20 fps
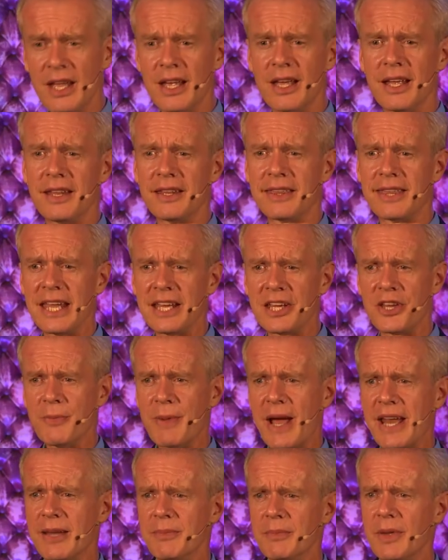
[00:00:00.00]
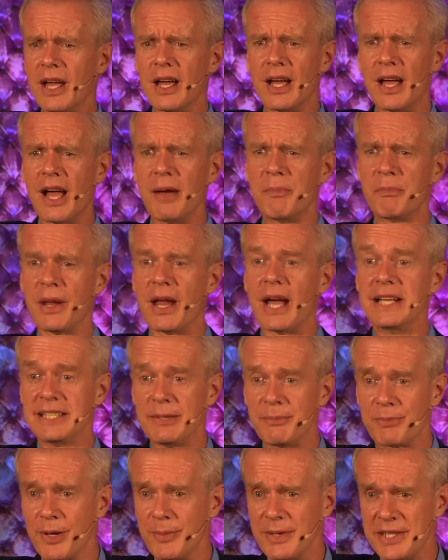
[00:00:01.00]
Thank you, madam. But I did
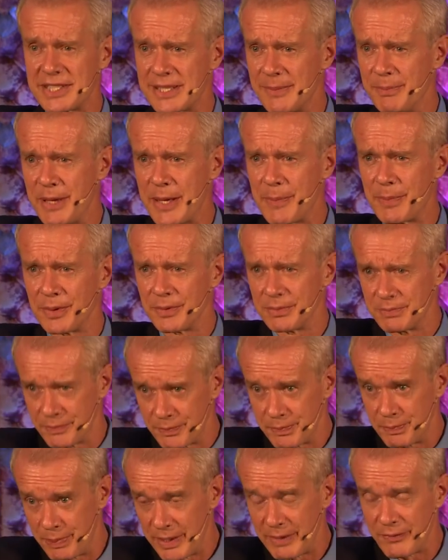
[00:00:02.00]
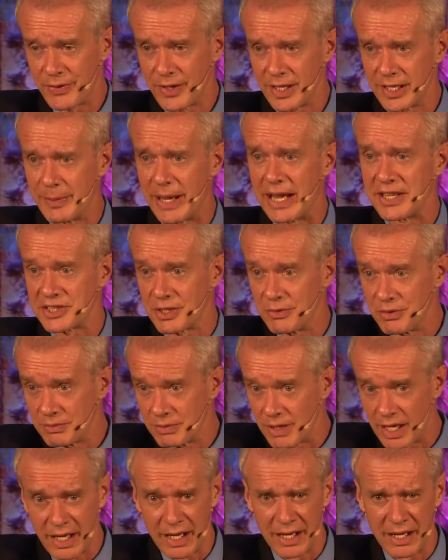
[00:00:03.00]
promise some people a bit further back. So
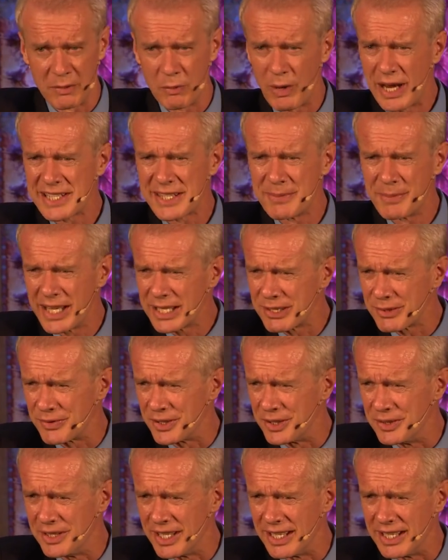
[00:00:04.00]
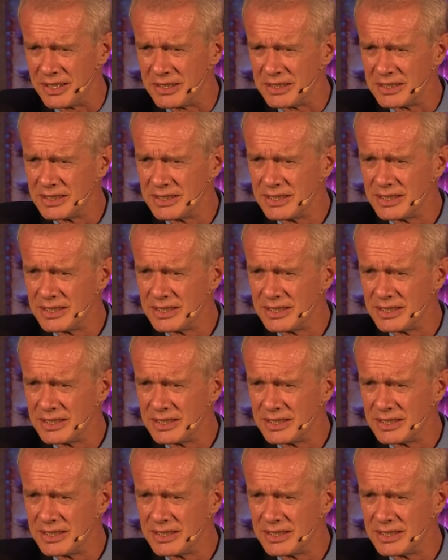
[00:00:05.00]
where's the microphone now?